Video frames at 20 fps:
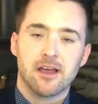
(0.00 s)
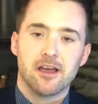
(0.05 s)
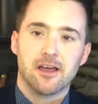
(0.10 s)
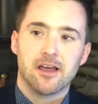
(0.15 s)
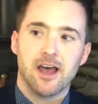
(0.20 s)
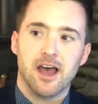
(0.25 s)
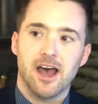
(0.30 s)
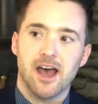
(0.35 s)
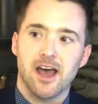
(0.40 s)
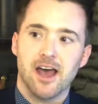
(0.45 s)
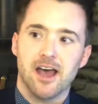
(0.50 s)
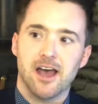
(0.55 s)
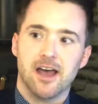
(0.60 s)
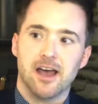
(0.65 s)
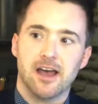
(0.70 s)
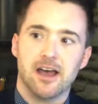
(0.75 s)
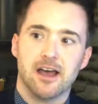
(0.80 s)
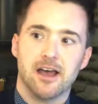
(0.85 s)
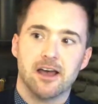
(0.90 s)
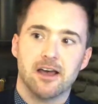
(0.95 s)

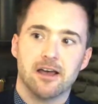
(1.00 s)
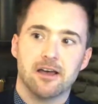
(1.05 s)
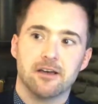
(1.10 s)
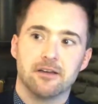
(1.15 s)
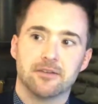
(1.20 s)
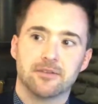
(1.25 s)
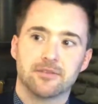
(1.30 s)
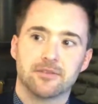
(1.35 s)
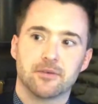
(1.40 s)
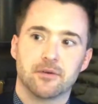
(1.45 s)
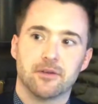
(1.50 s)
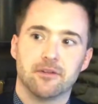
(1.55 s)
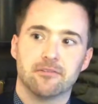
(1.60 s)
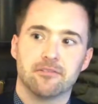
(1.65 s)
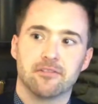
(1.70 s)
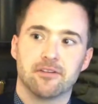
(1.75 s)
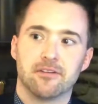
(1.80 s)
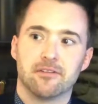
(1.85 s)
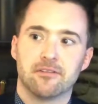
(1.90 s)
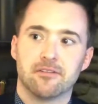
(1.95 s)
uh, sort of,
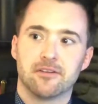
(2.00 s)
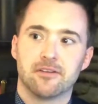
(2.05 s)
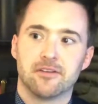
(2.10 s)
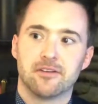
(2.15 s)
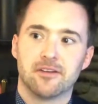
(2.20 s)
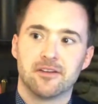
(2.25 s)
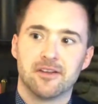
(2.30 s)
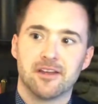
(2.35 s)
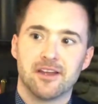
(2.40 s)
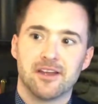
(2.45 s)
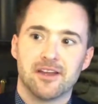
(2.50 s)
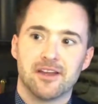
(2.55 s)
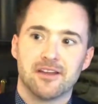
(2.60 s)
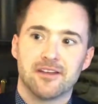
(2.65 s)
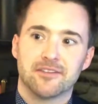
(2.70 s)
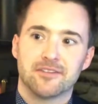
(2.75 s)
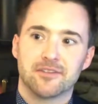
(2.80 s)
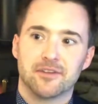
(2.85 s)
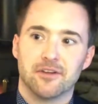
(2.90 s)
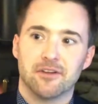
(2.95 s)

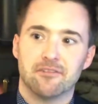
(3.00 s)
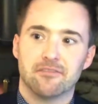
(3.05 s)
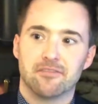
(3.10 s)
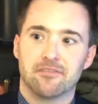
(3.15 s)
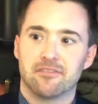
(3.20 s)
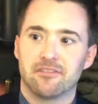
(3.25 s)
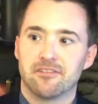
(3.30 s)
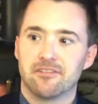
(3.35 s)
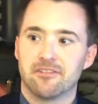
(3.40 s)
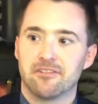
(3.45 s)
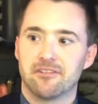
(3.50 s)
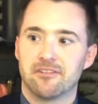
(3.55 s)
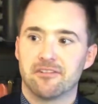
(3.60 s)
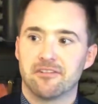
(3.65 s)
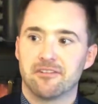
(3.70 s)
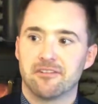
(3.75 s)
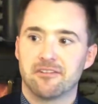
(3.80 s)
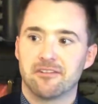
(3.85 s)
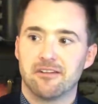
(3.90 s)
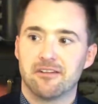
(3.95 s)
sort of
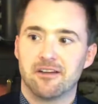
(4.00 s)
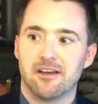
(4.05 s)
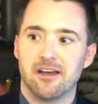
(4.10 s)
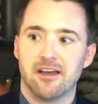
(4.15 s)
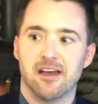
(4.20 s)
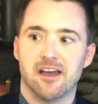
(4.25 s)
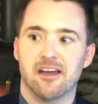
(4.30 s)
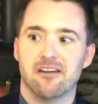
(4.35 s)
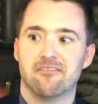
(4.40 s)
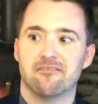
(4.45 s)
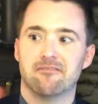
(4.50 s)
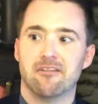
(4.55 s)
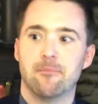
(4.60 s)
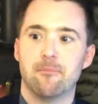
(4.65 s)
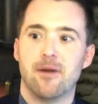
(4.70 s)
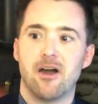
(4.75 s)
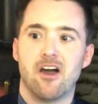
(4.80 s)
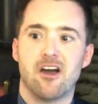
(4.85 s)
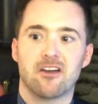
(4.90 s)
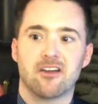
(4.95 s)
uh,
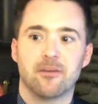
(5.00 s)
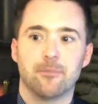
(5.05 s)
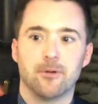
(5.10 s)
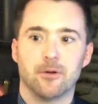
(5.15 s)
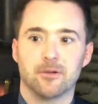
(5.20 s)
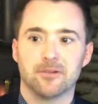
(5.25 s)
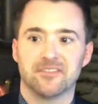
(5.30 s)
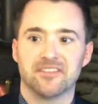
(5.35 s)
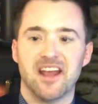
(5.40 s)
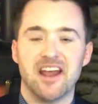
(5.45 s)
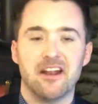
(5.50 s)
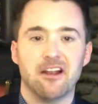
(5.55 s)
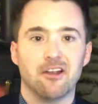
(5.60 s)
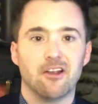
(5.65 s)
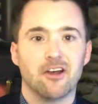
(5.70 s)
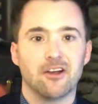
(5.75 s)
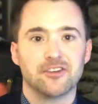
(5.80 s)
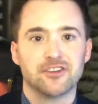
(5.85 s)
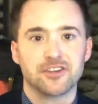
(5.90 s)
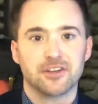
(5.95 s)
remarkable
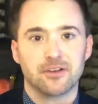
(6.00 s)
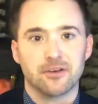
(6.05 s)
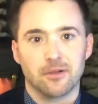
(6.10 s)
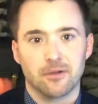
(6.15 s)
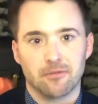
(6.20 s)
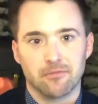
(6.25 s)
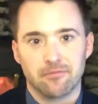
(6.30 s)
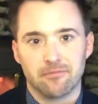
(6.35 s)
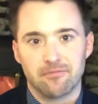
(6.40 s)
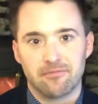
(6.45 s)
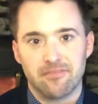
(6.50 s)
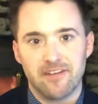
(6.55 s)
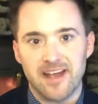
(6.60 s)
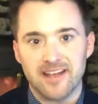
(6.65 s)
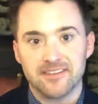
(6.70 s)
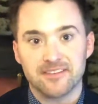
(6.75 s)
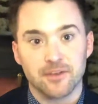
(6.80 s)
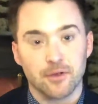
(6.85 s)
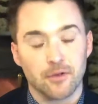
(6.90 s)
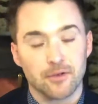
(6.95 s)
technological
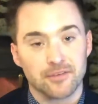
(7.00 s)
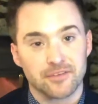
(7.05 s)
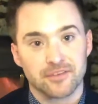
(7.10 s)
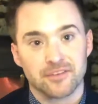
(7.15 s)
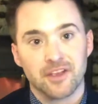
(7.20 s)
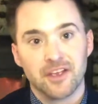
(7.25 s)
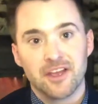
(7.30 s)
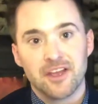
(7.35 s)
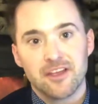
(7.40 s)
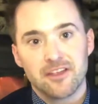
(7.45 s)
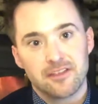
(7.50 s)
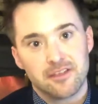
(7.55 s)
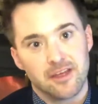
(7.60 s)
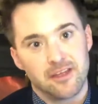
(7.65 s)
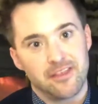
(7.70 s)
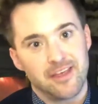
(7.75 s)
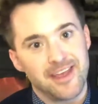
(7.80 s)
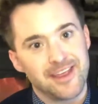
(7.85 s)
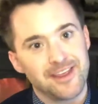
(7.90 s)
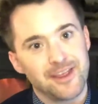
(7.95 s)
vessels that
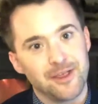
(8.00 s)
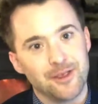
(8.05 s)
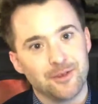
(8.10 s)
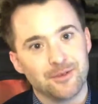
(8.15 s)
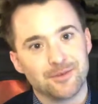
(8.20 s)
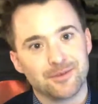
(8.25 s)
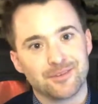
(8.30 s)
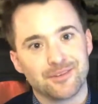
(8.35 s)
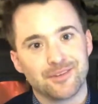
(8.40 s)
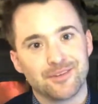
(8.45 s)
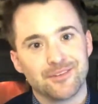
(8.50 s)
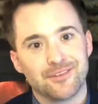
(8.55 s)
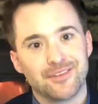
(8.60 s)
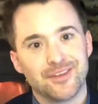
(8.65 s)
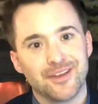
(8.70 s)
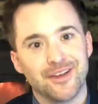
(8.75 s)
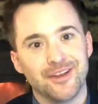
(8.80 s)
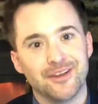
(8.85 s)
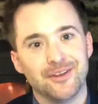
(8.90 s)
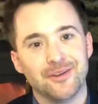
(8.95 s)
they used
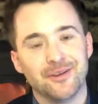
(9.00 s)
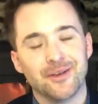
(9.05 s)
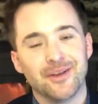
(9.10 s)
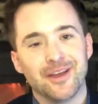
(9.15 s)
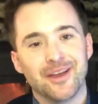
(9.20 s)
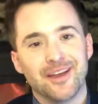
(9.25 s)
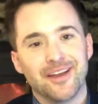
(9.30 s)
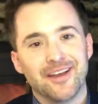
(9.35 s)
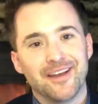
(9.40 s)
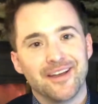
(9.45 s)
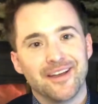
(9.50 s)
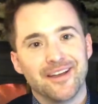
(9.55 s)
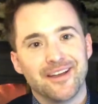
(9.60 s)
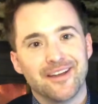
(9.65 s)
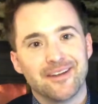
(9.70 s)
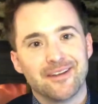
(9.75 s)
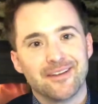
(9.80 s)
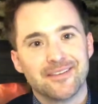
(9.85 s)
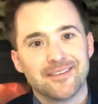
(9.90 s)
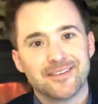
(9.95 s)
to
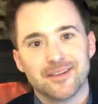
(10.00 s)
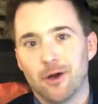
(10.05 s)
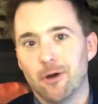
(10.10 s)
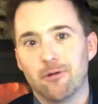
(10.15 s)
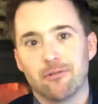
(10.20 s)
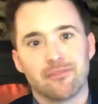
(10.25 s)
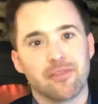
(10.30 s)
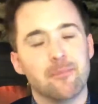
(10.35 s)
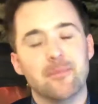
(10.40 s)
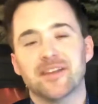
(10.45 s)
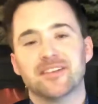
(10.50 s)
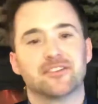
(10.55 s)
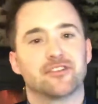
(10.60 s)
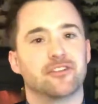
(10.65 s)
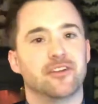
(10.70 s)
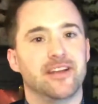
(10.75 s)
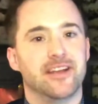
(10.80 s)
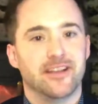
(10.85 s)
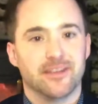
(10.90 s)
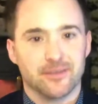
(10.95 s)
solve the
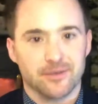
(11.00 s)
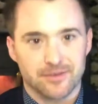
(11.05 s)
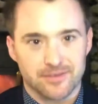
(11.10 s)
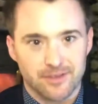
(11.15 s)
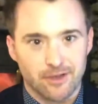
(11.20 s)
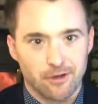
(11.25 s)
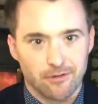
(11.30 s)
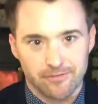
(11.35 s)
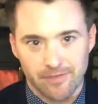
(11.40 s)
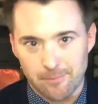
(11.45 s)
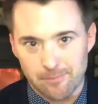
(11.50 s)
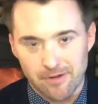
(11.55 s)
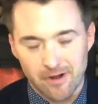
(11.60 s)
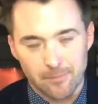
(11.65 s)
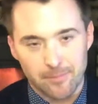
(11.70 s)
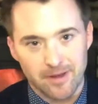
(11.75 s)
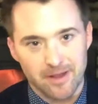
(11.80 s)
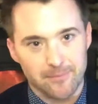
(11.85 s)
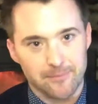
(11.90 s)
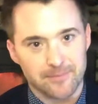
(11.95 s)
mysteries or solve the
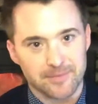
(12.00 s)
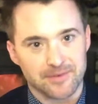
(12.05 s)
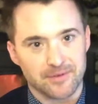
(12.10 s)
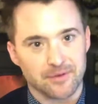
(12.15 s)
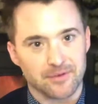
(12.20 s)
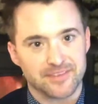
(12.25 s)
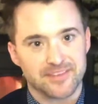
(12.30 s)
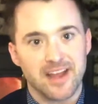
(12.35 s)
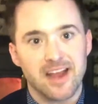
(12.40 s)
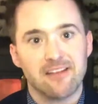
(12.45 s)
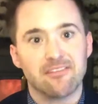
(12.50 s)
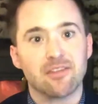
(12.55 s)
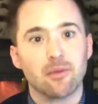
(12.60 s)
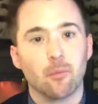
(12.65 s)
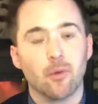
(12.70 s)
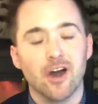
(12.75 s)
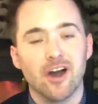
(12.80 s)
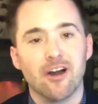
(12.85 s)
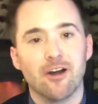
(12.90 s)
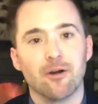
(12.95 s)
problems or save the
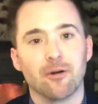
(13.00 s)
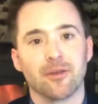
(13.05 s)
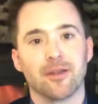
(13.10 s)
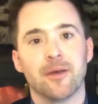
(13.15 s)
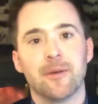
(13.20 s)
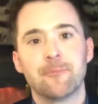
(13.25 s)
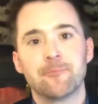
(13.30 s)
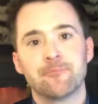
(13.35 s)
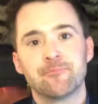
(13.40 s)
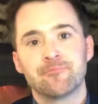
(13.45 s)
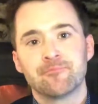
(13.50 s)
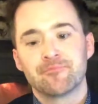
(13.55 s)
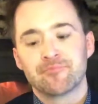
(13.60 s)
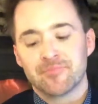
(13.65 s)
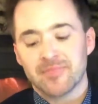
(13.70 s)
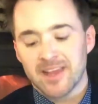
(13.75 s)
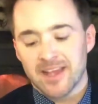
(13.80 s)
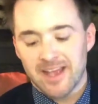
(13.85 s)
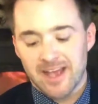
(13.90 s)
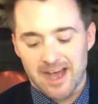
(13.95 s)
world.
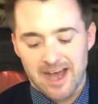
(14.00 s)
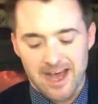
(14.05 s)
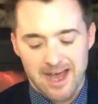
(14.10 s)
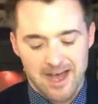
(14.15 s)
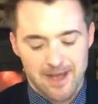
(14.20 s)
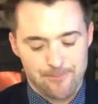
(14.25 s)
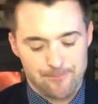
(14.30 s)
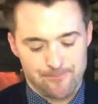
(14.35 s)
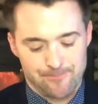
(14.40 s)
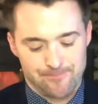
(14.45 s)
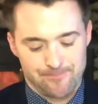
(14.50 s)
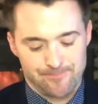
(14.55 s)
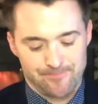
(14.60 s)
Um,